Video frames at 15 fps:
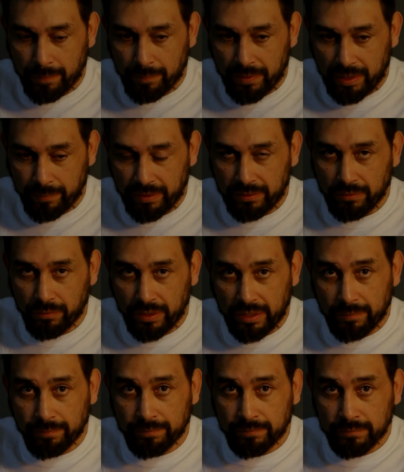But I made the
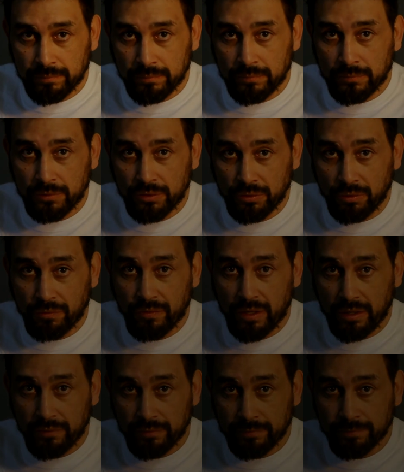weight
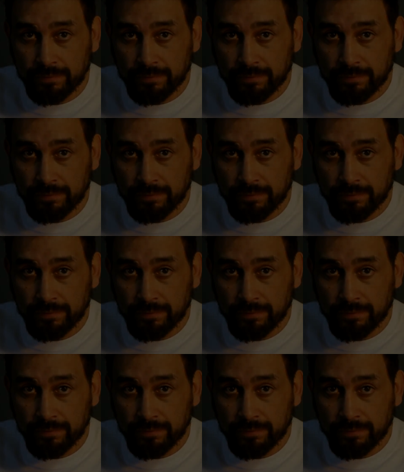205.